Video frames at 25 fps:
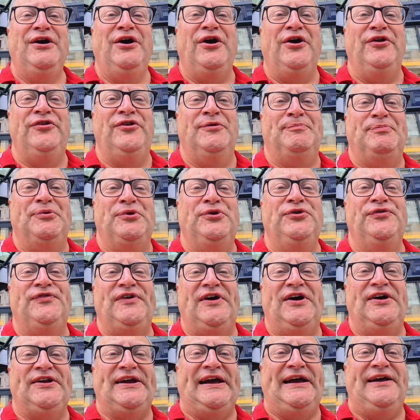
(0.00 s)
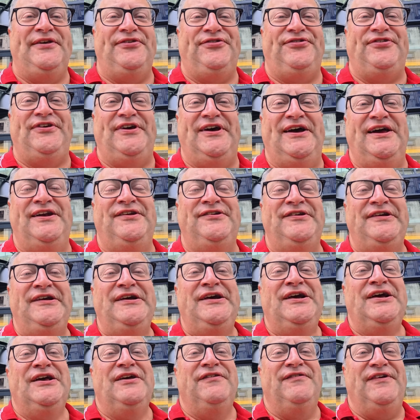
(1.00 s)
on the boulevard outside.
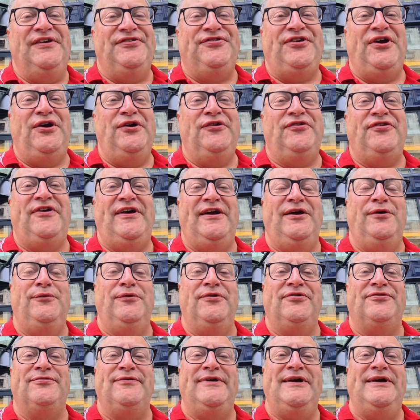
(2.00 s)
This hotel was